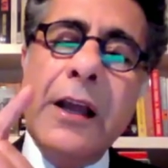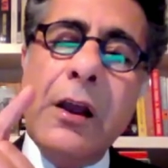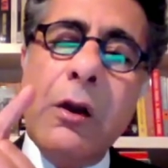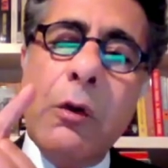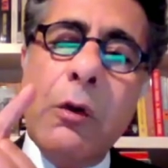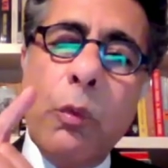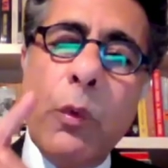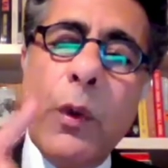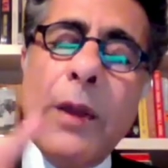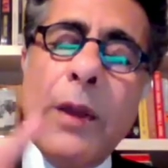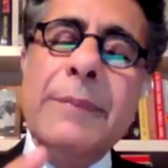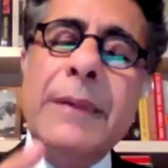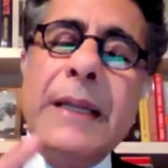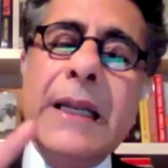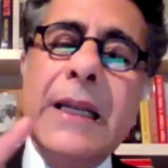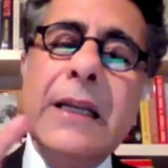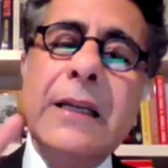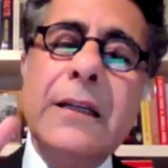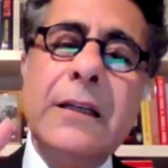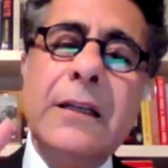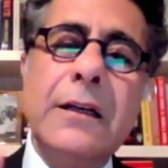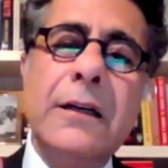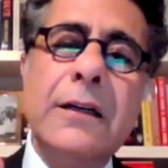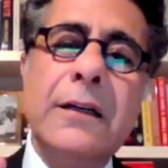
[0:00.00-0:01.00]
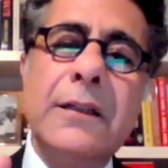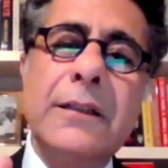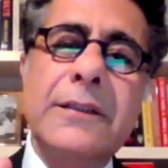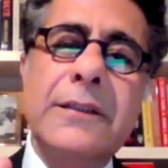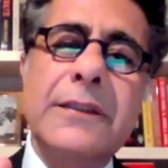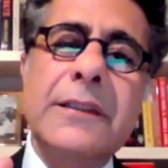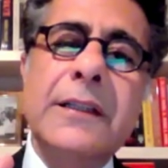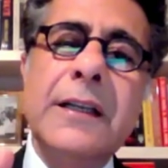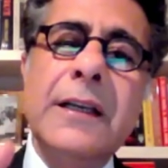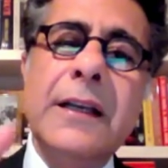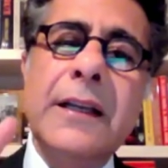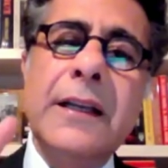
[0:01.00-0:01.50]
women and
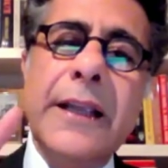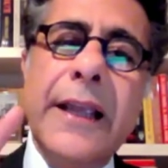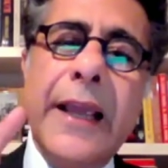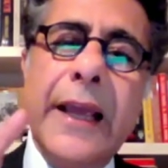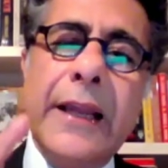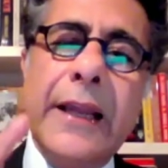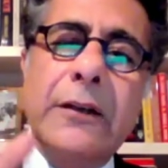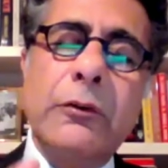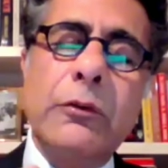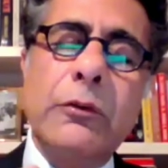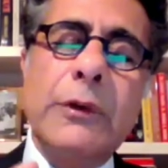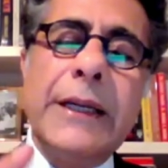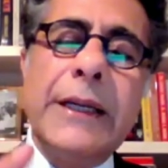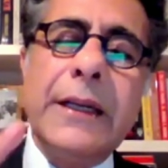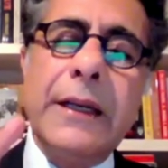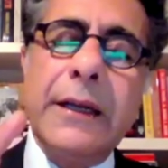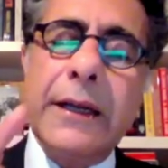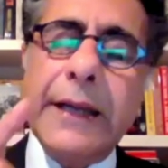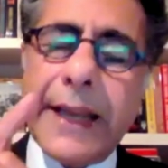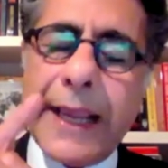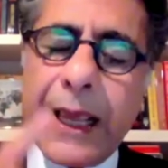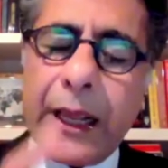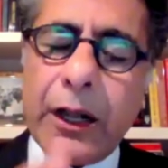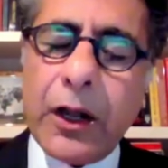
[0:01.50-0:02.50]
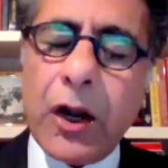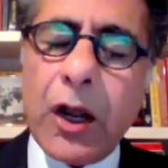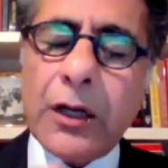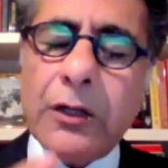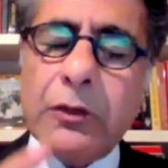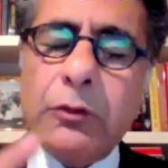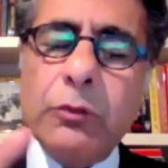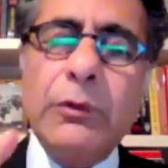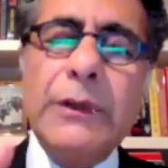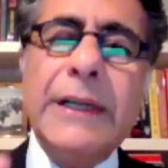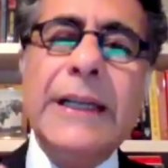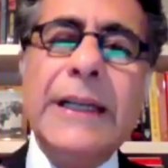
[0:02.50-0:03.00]
girls
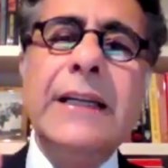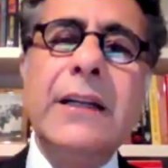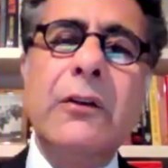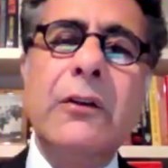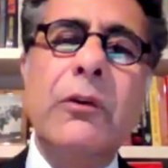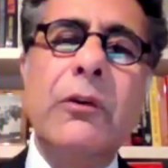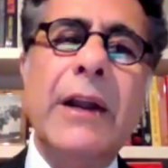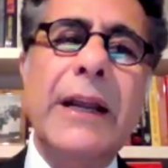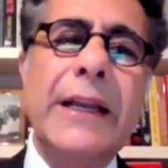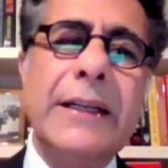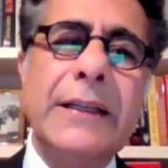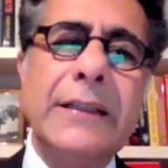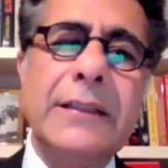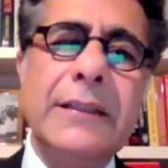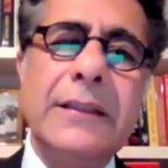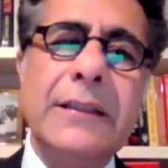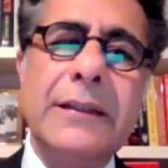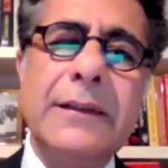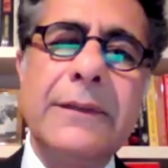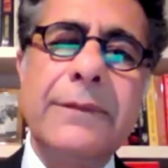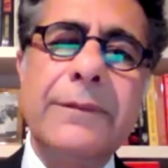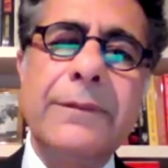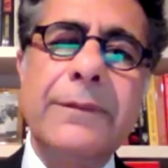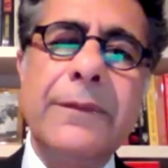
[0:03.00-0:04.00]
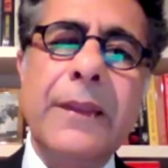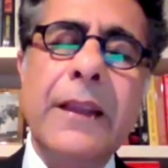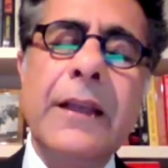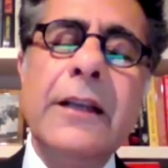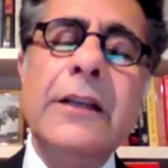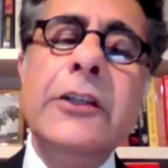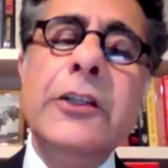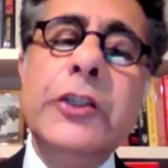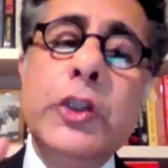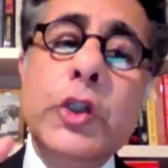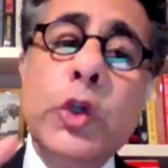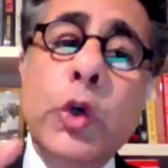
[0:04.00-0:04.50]
cannot read and write.
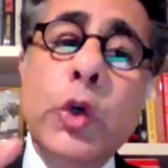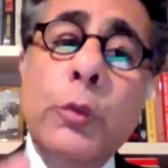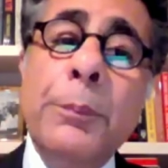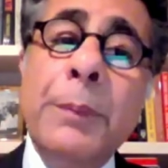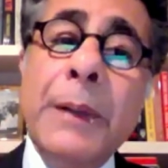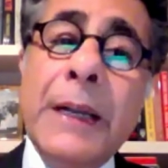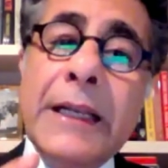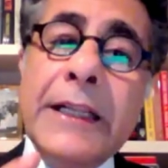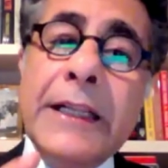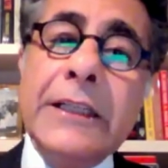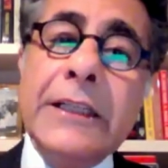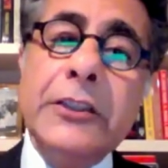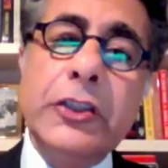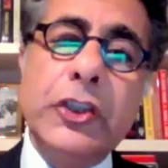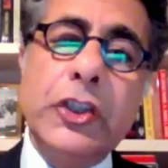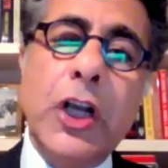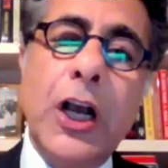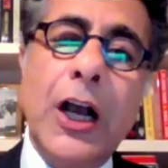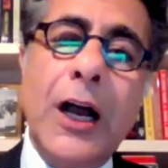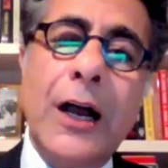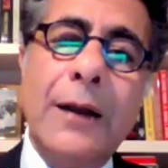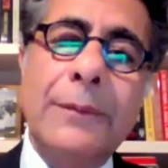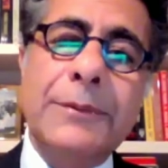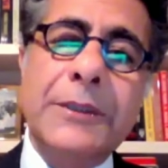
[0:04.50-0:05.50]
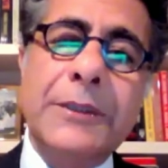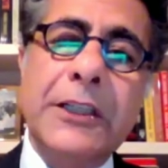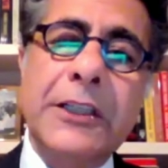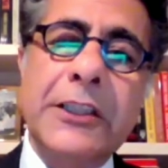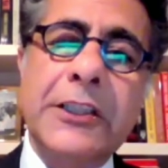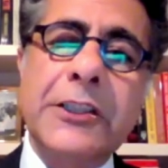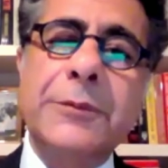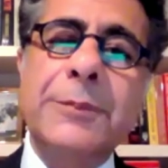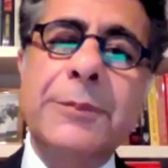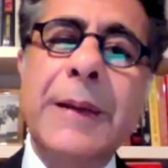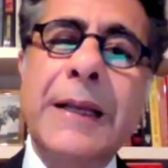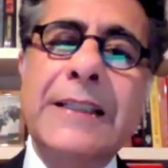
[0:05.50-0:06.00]
2 billion jobs are
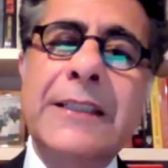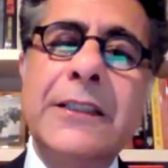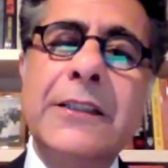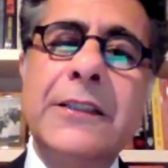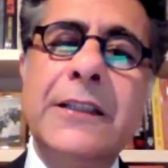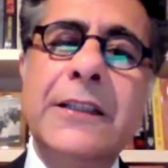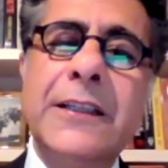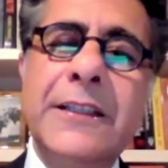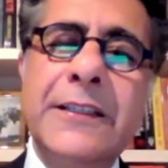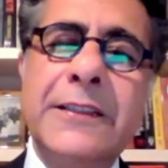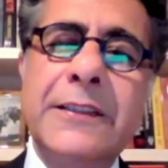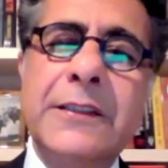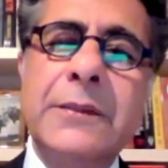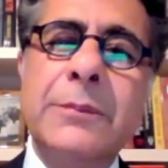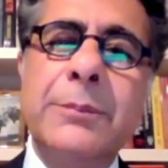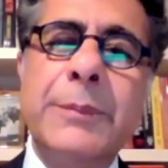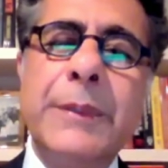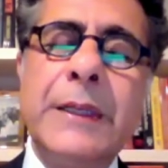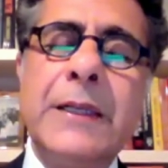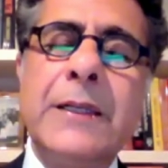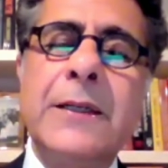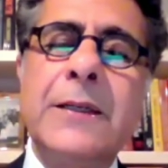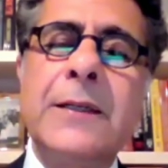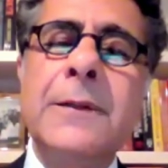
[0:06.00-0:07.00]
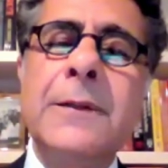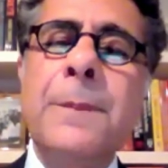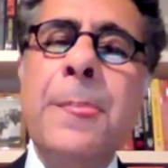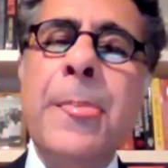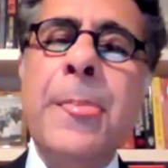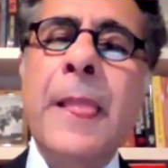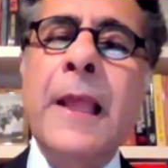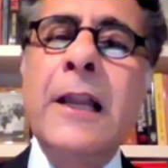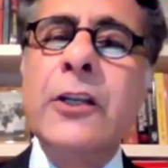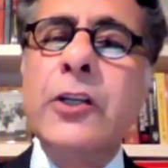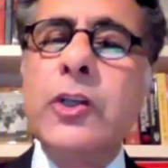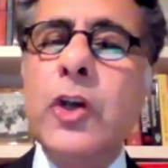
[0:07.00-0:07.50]
expected to disappear
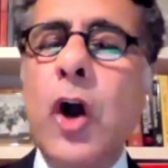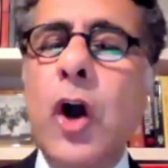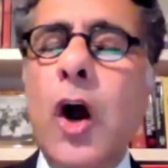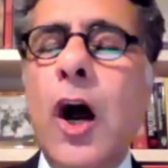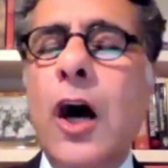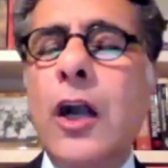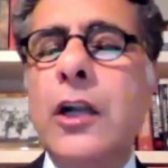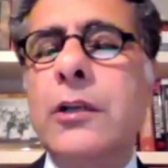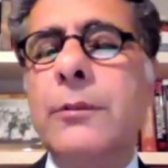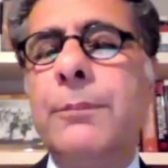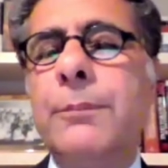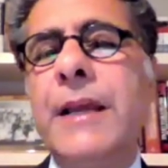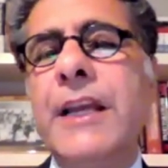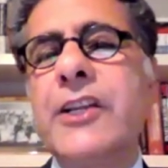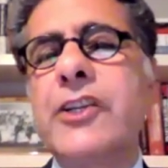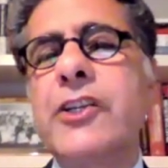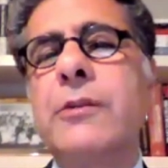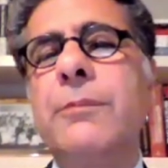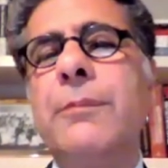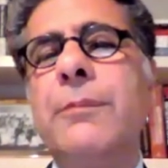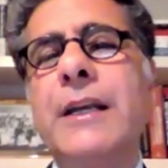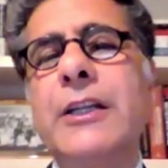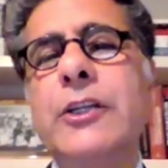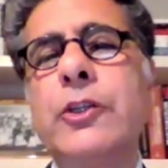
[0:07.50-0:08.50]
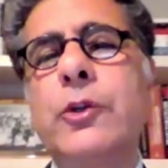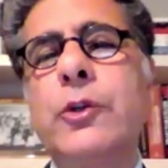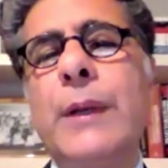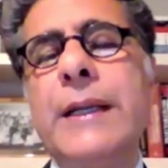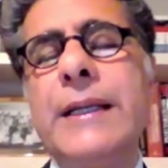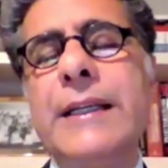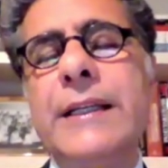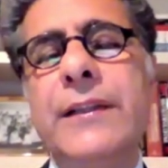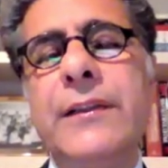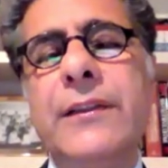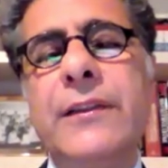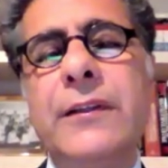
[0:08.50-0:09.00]
to automation by
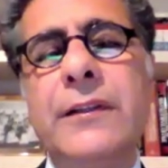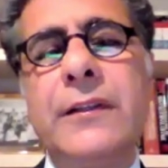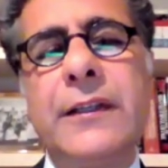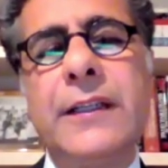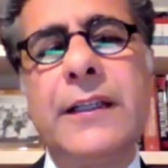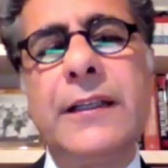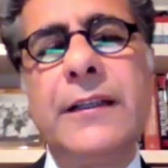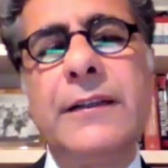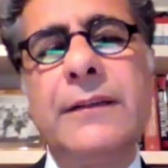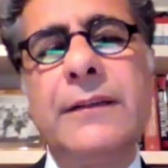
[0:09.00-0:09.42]
2030.